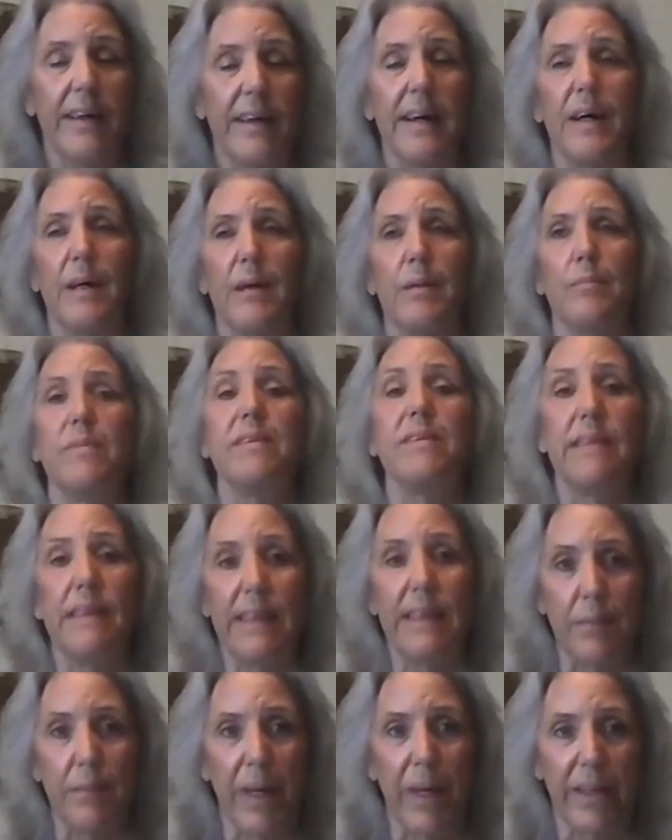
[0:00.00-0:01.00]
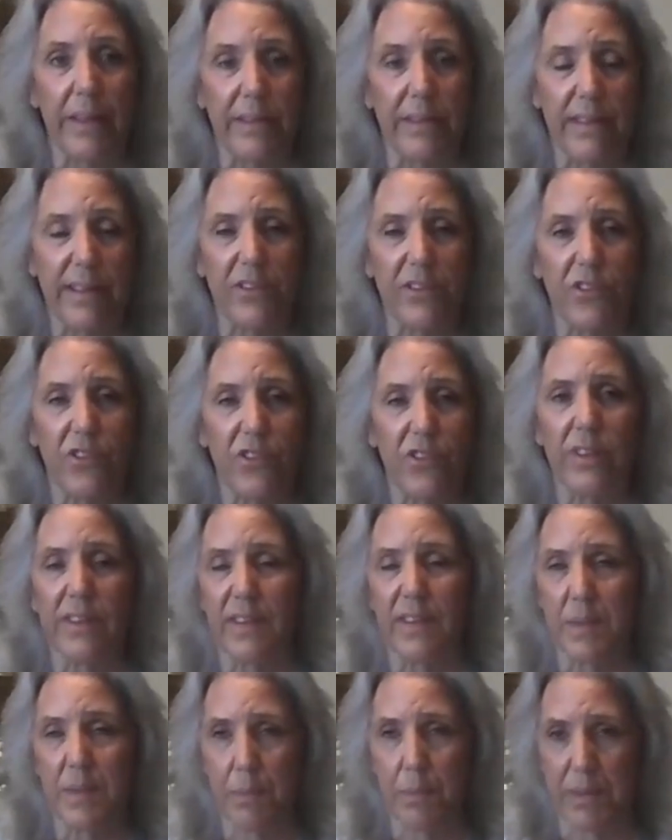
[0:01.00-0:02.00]
um, sitting meditation
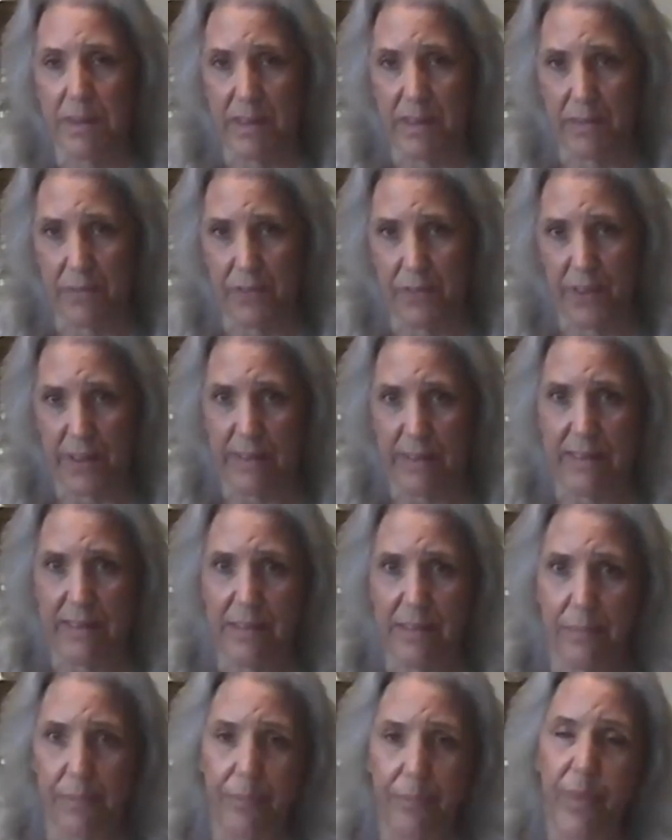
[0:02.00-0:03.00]
in specifics.